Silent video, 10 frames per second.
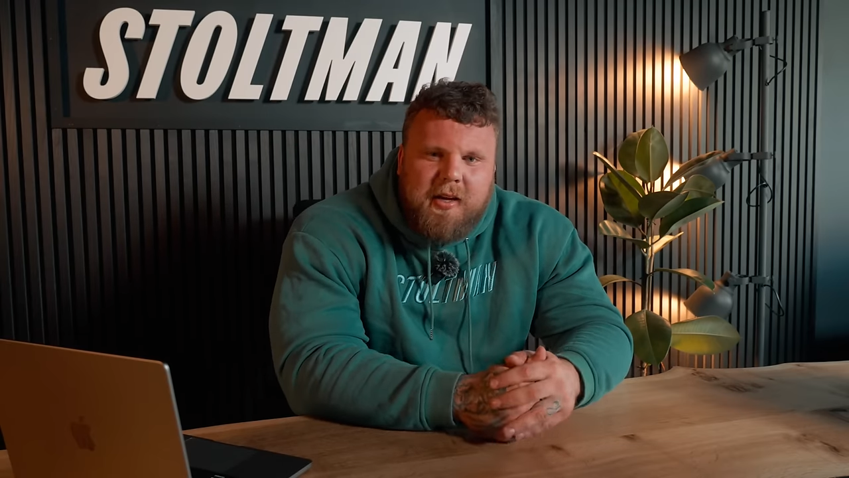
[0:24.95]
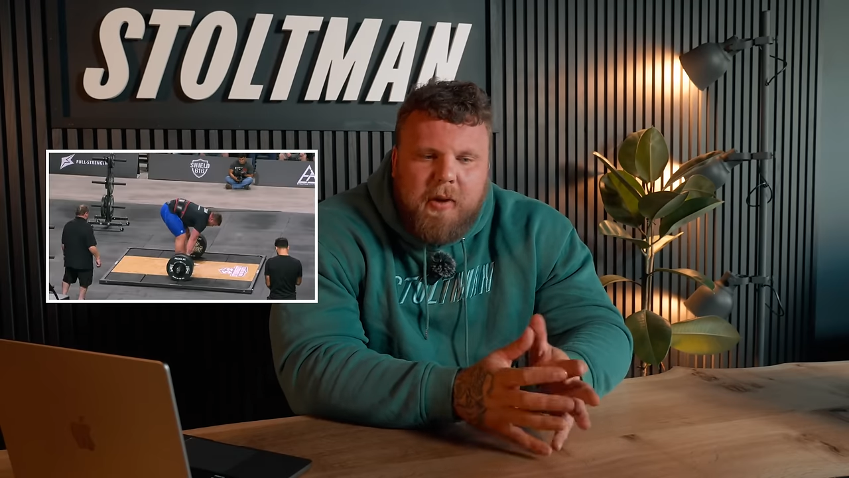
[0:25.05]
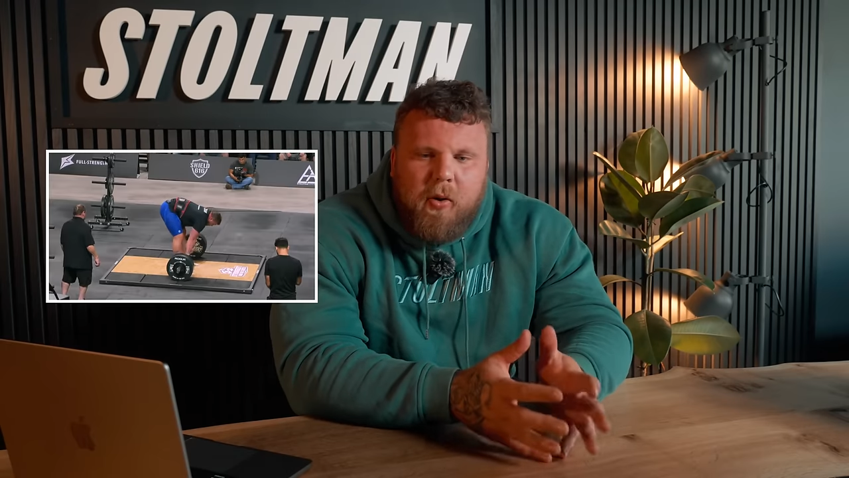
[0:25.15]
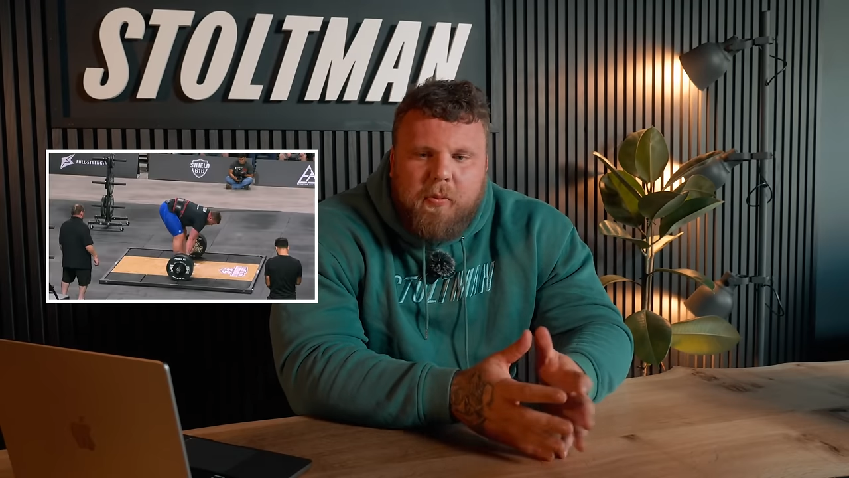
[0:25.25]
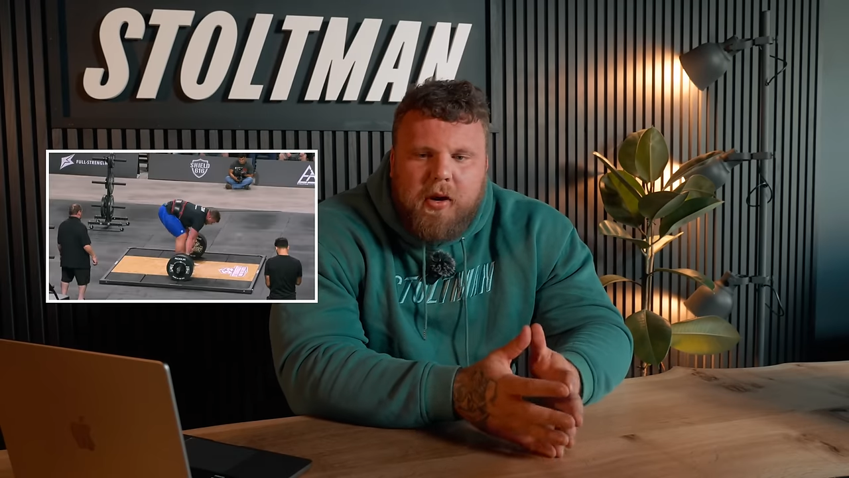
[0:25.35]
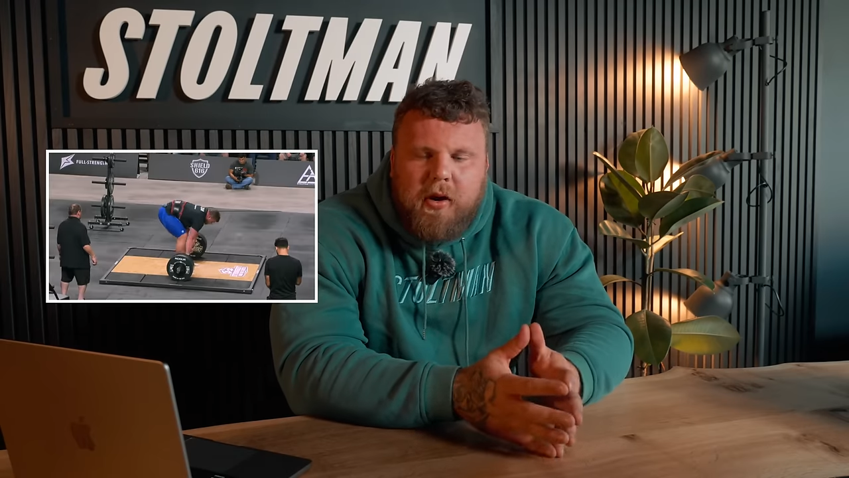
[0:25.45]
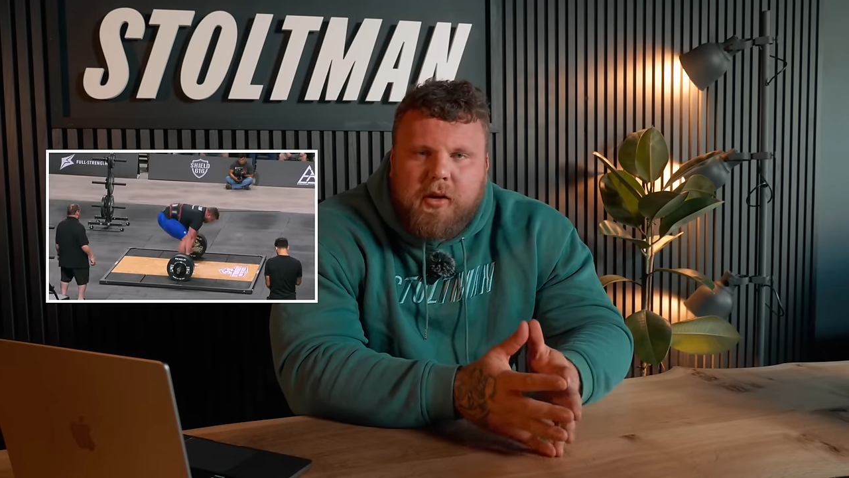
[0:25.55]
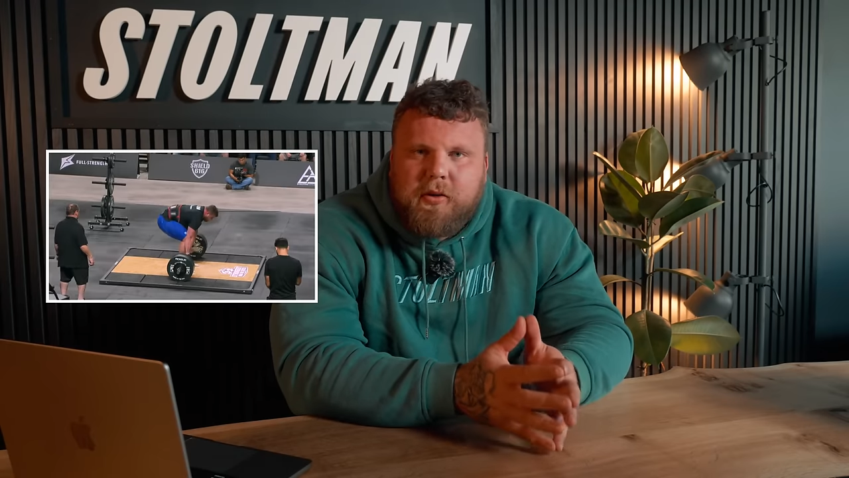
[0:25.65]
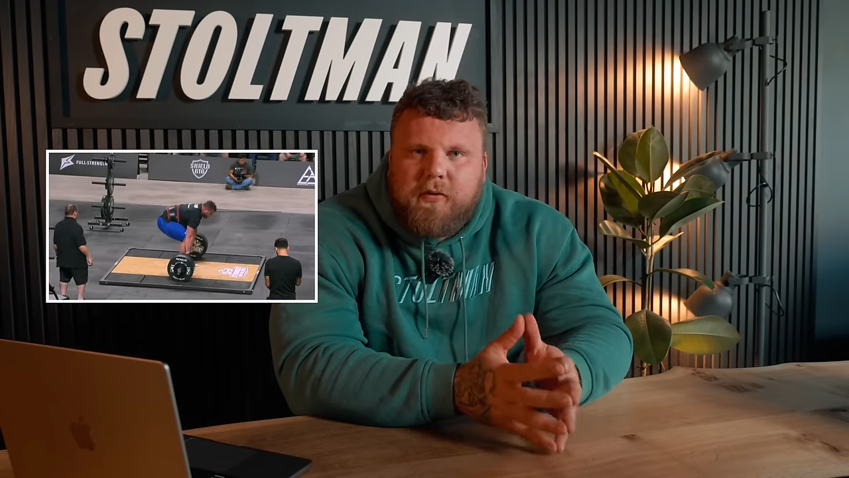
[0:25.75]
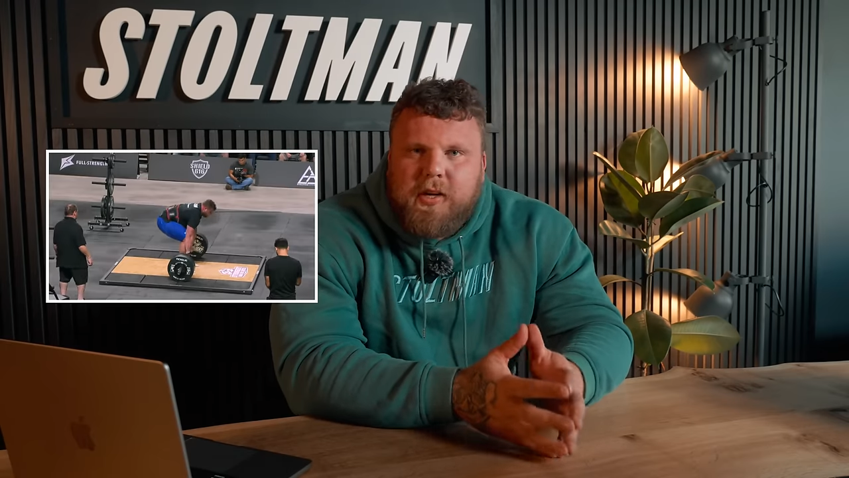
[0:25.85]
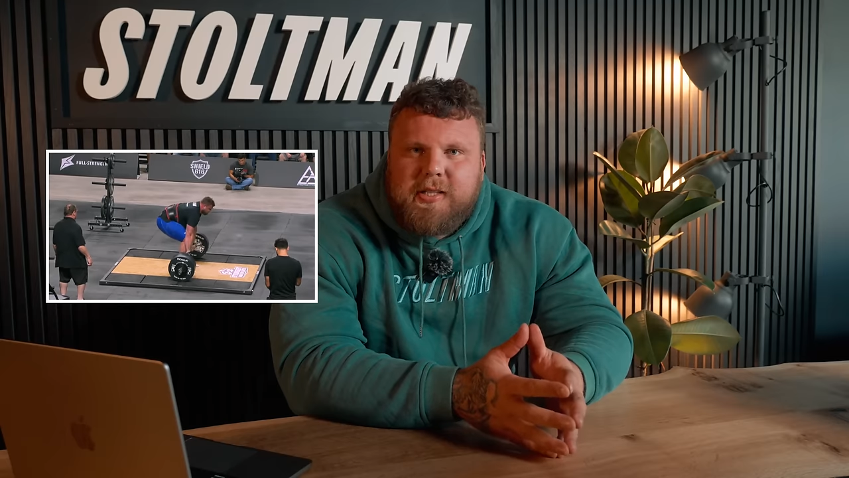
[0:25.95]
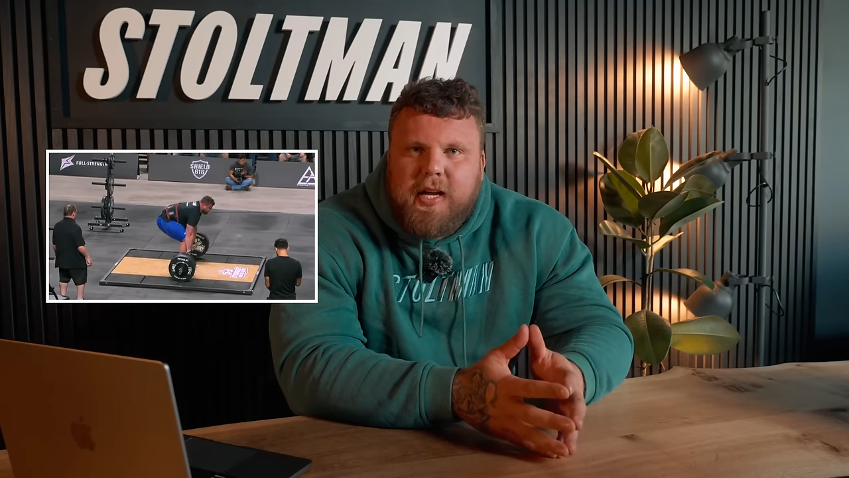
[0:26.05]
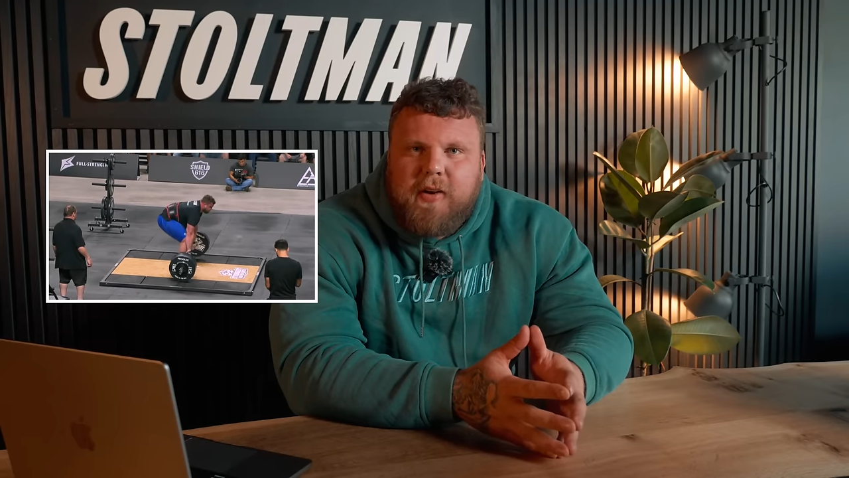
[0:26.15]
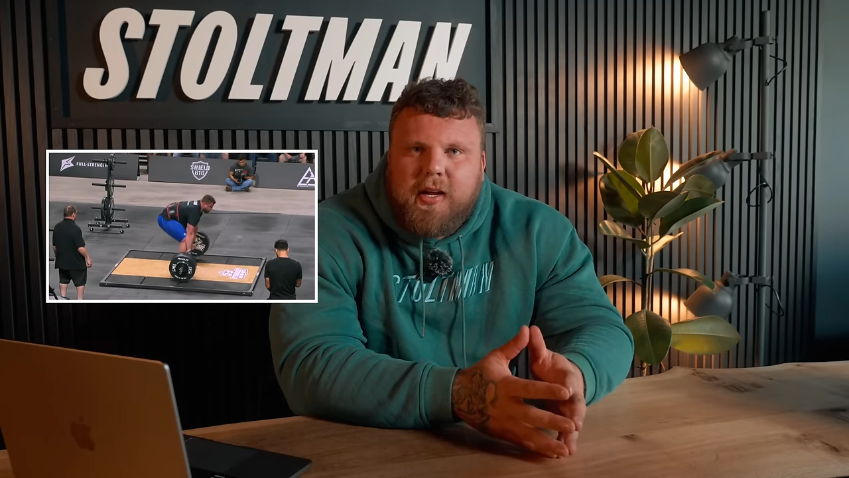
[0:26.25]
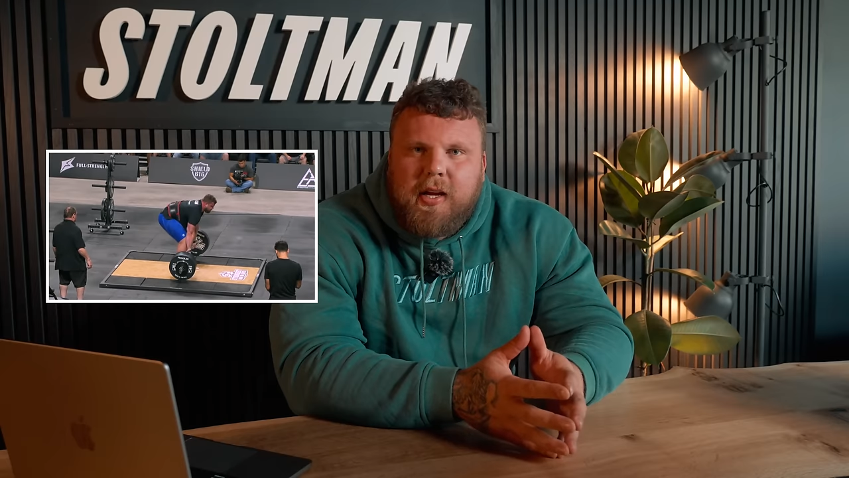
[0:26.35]
My opener, I think, was
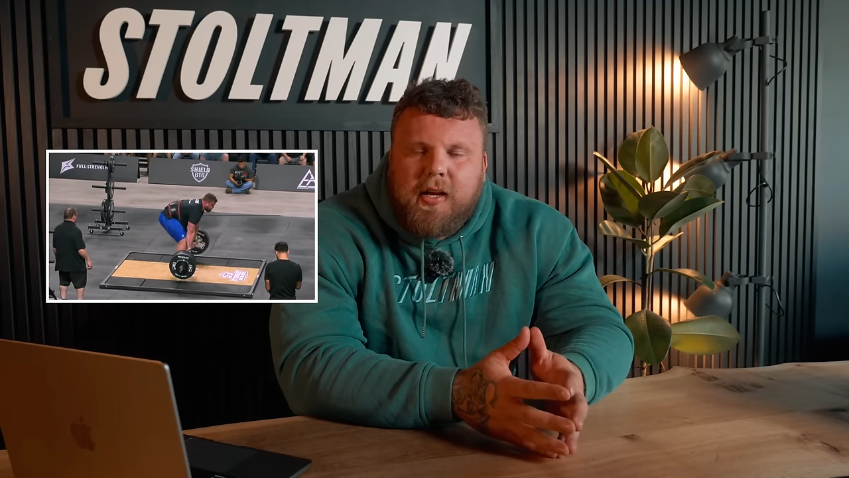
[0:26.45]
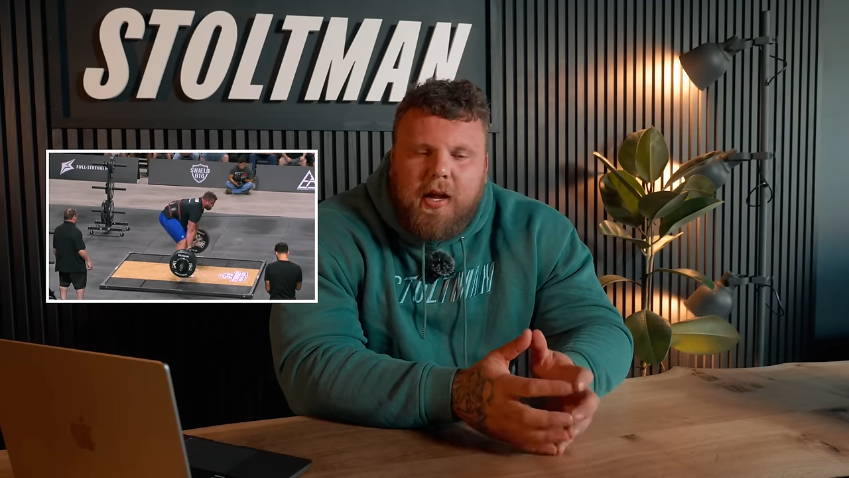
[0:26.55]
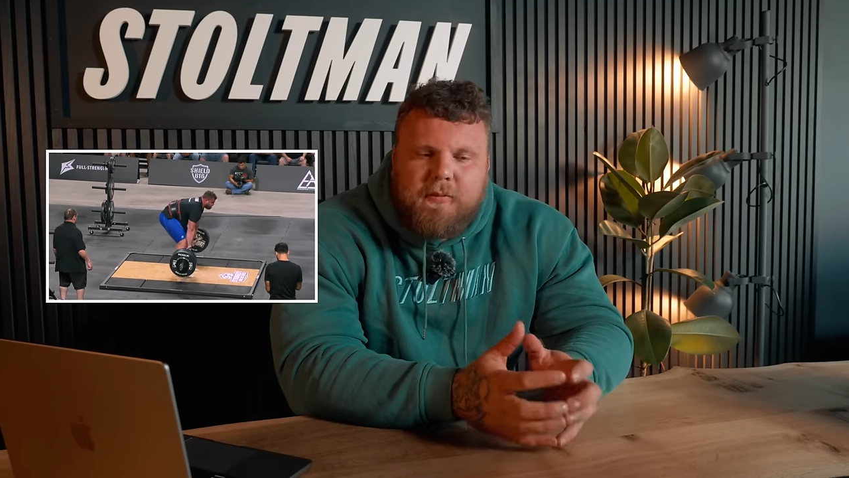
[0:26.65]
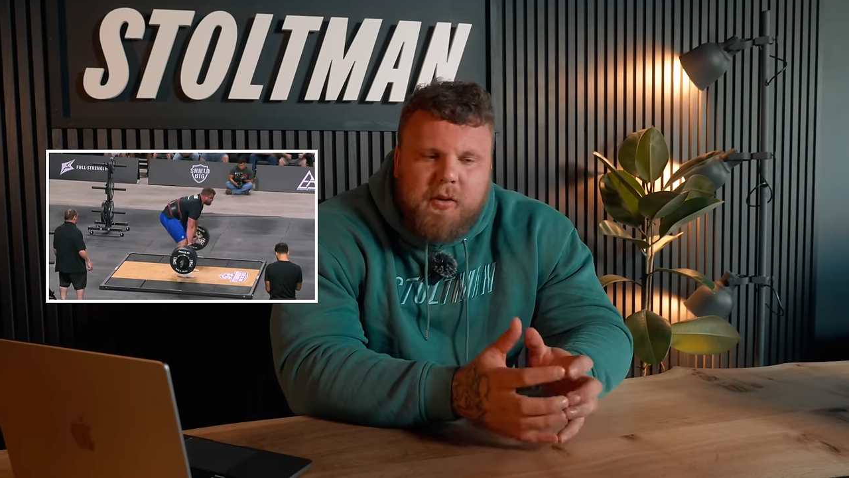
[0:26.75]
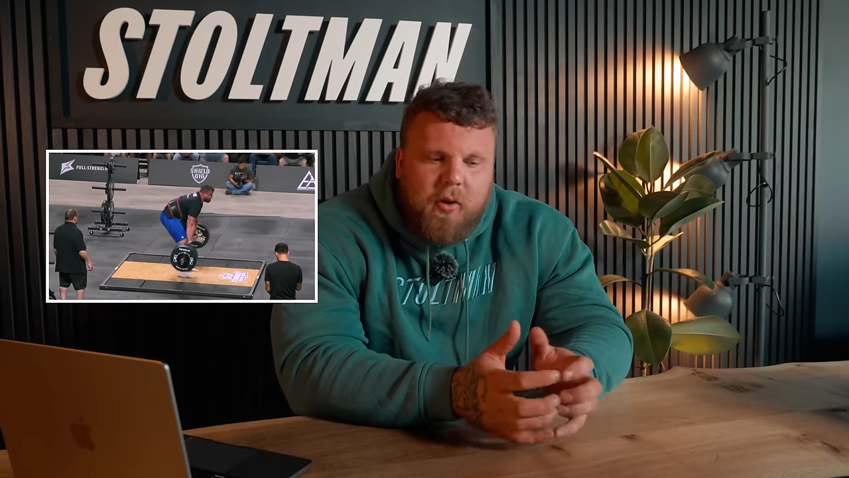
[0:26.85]
370 kilograms.